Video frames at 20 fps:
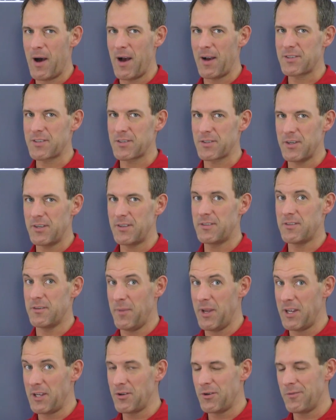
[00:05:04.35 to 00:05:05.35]
oxalate to
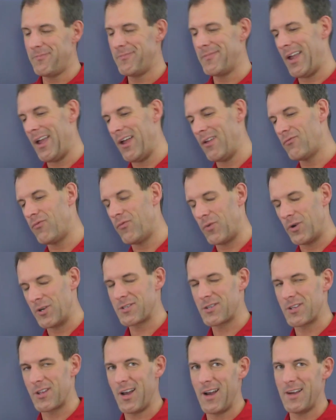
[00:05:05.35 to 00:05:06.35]
mingle and
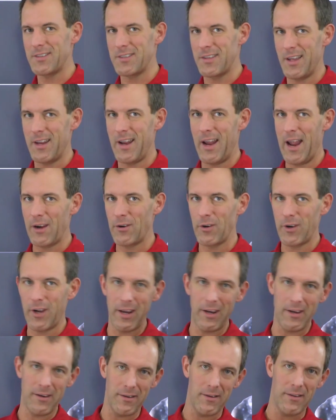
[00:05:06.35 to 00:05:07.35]
crystallize and then
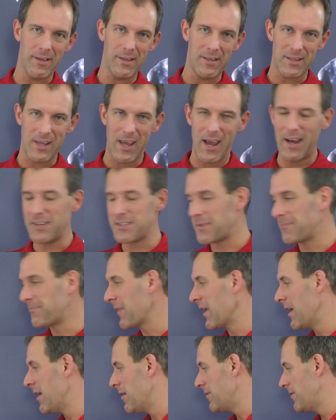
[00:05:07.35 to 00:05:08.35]
aggregate into these guys.
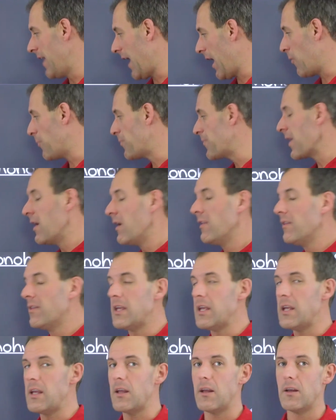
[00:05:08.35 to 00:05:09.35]
Now,
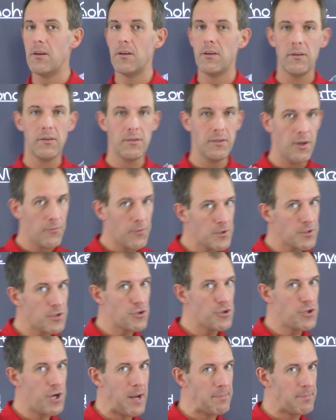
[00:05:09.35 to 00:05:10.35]
the difference
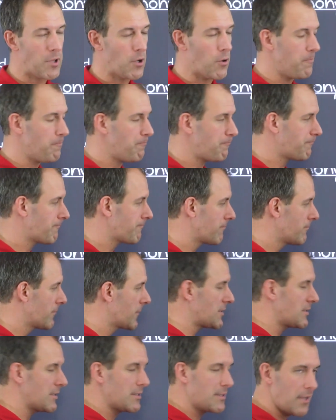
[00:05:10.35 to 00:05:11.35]
in shape, though,
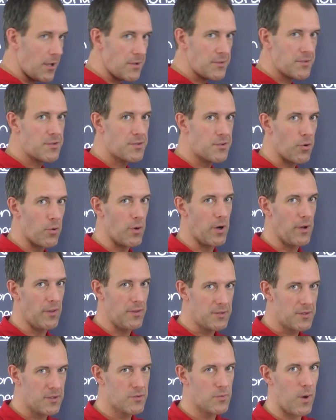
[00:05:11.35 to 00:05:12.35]
because this tells a story, and
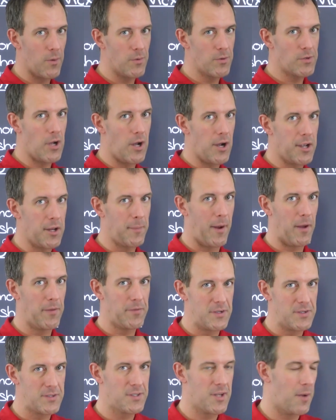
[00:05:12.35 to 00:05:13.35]
this is why we're talking about
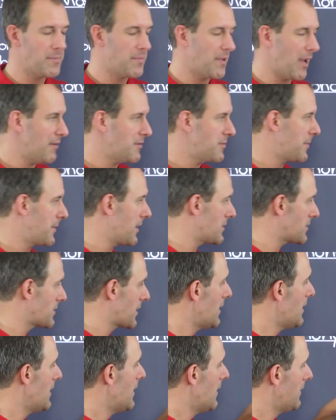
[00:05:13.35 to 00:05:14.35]
these subtypes, because
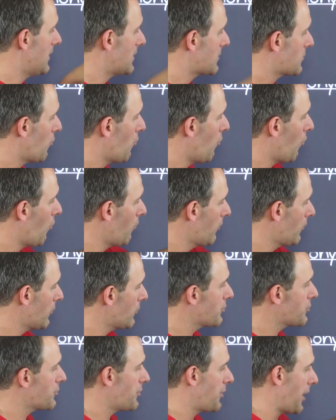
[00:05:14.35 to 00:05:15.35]
this oval
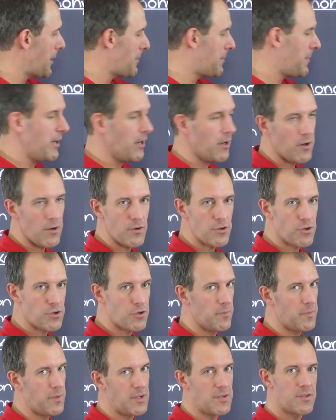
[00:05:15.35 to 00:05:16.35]
shape here
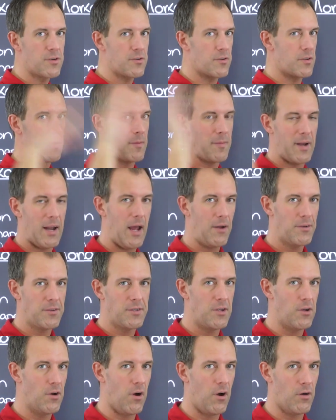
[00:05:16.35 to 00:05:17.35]
should be screaming out
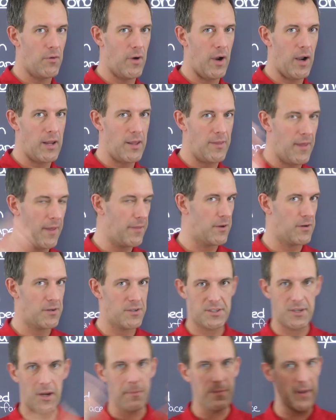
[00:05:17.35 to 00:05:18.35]
to you already that there's
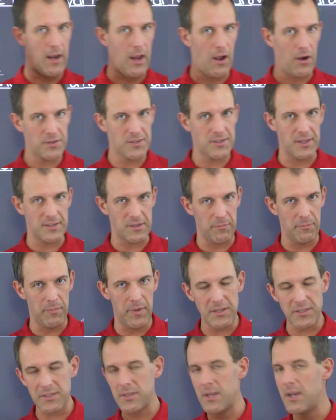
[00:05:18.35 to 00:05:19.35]
something else that's
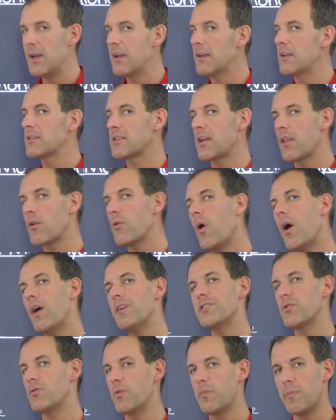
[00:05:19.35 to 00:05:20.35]
amiss, because
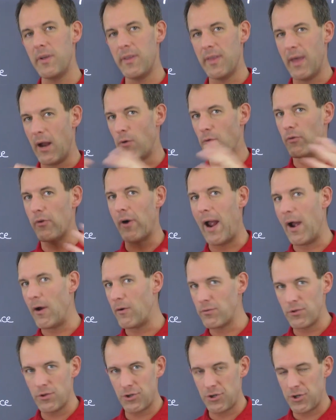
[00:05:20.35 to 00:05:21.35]
otherwise it would be that
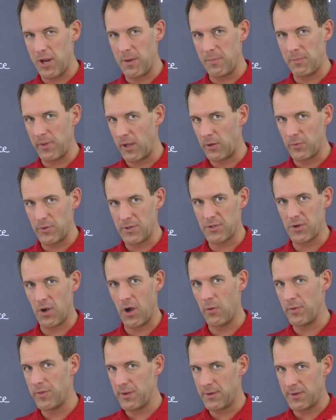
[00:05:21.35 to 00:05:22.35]
round shape like we
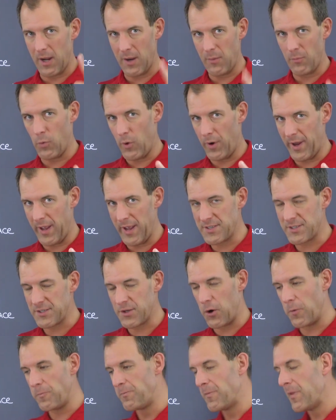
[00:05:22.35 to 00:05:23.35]
saw with the type 1A
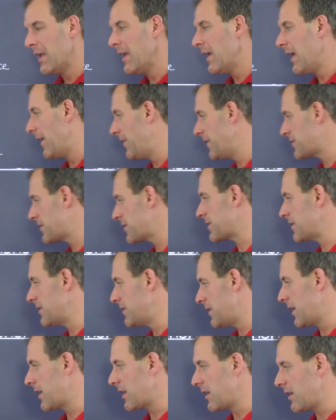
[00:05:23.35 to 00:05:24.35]
stone. And this is
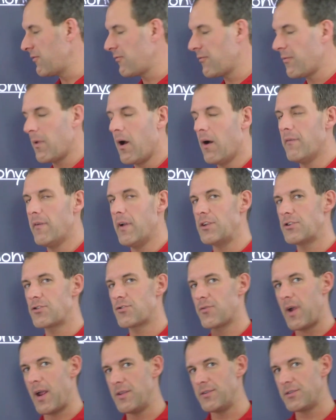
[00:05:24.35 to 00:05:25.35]
indicative of a
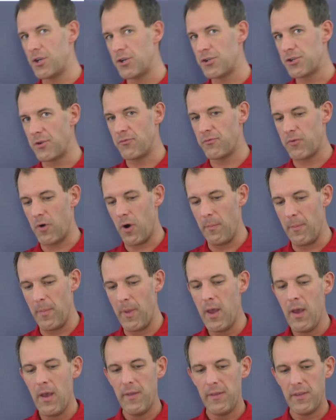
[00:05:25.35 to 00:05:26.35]
transition from
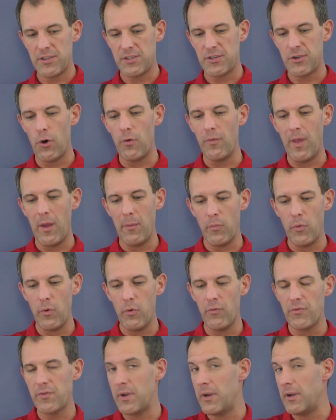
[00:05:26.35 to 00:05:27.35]
the stone that
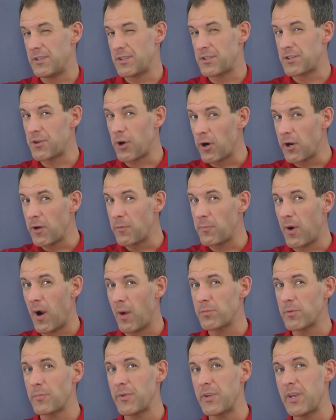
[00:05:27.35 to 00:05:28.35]
moves and started
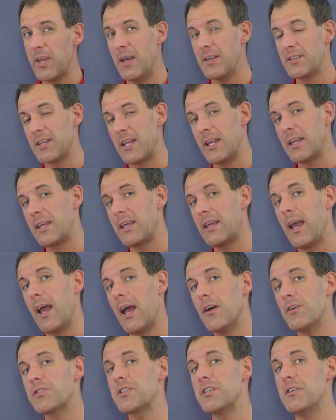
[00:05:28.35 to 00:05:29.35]
probably as a
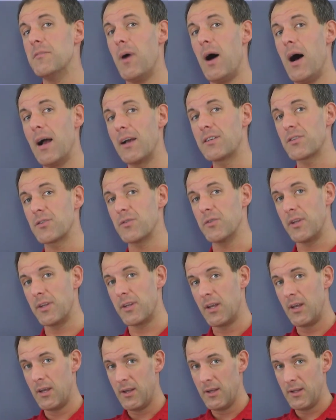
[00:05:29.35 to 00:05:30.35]
calcium oxalate
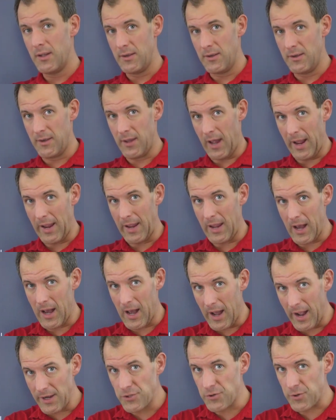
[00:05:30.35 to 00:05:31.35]

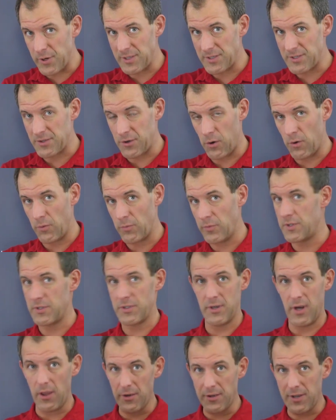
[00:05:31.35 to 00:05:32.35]
dihydrate stone, which is
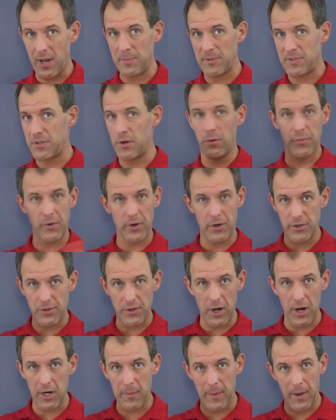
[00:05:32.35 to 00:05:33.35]
another type of stone we're going to
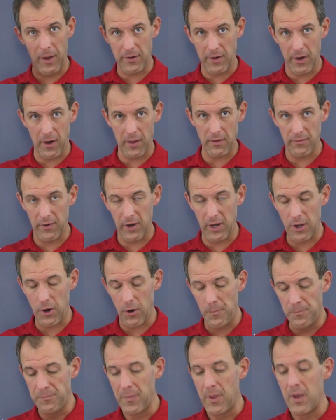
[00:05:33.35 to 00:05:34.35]
talk about in another
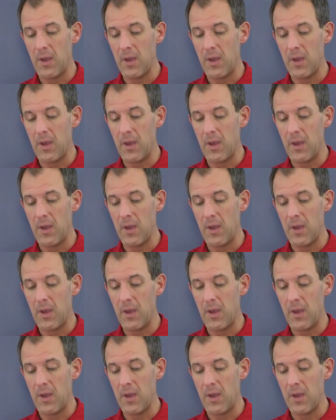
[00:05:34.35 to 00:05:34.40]
video,